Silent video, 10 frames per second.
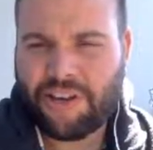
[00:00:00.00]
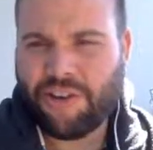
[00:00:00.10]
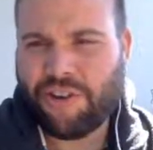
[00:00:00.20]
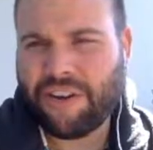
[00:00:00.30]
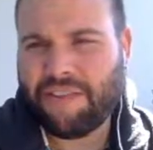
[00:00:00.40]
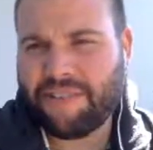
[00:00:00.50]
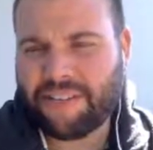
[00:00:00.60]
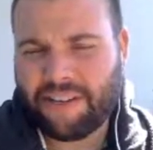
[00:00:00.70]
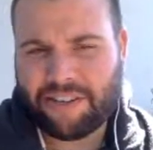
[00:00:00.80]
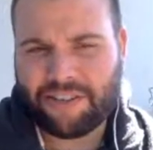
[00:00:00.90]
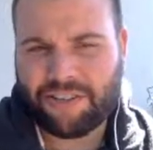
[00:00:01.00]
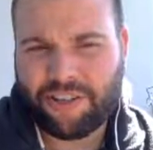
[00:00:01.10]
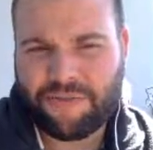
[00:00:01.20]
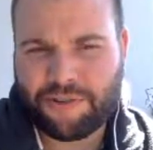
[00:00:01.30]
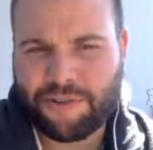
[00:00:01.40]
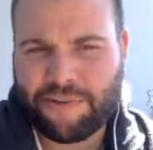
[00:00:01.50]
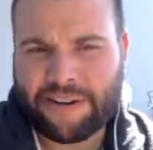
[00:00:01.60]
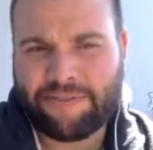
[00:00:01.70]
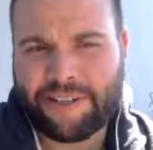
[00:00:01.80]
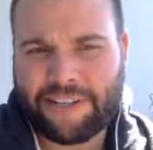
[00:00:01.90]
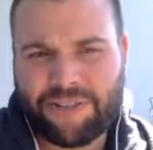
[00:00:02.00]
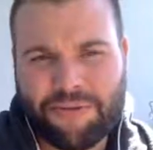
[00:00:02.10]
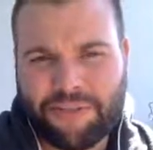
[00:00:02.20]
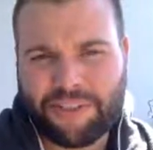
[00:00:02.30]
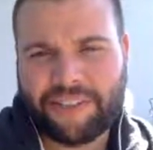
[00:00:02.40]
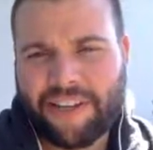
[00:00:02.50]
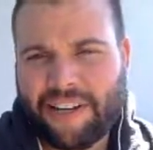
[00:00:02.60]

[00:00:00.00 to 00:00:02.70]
You can even tell it to look for direct flights only.